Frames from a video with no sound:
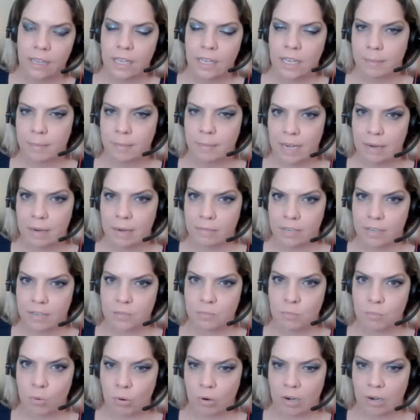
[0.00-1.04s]
It made them much
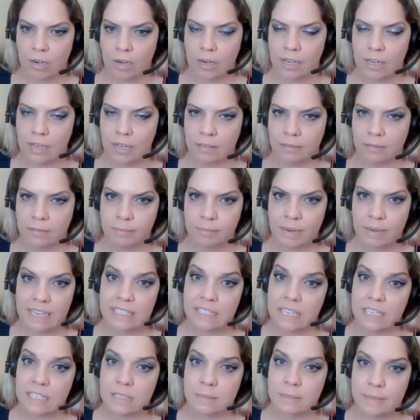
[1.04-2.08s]
more
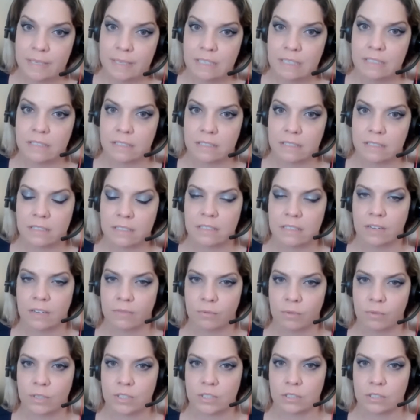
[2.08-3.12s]
bite-sized pieces of
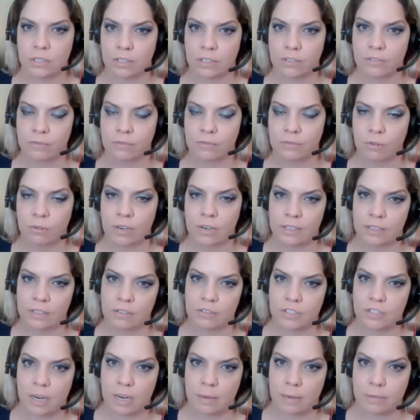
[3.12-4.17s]
what to look for in
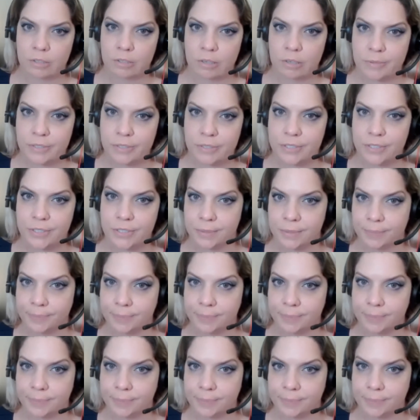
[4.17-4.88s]
those job descriptions.